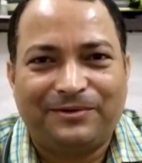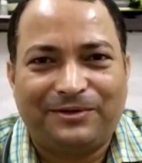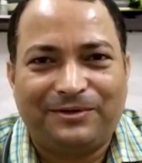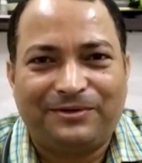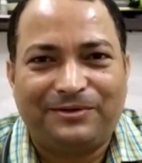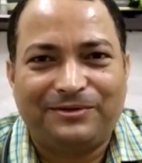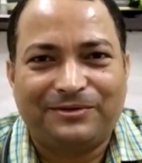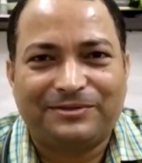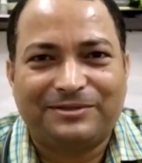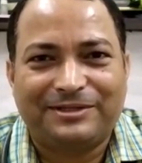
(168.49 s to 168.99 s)

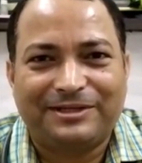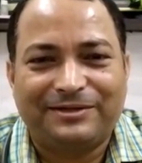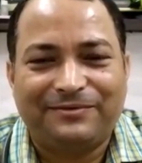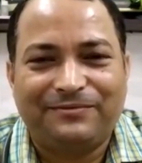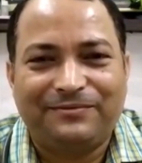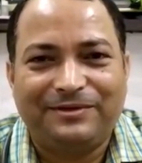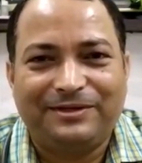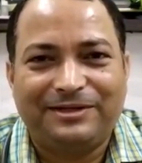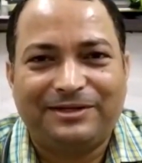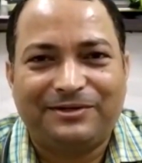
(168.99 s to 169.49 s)
blogs,
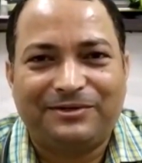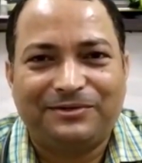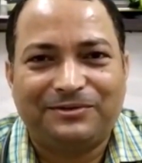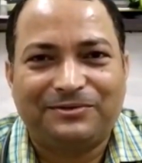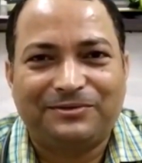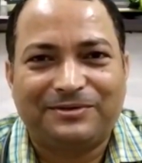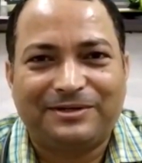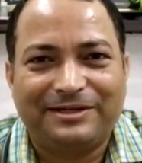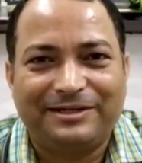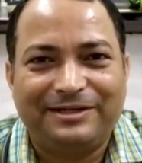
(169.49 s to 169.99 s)
and we are
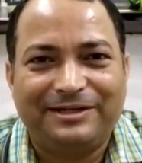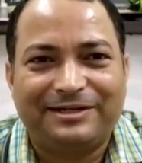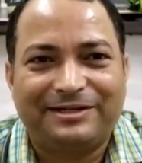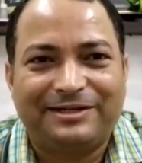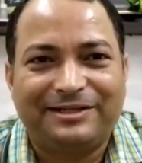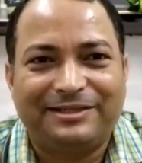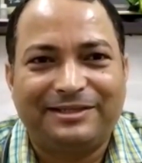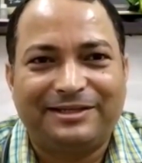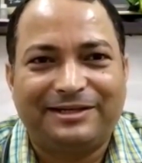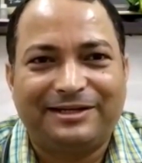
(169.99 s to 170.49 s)
also
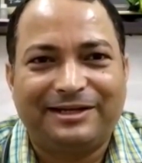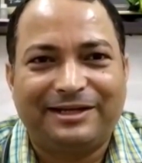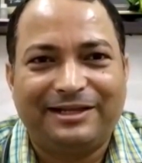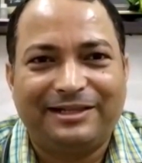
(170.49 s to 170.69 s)
conducting the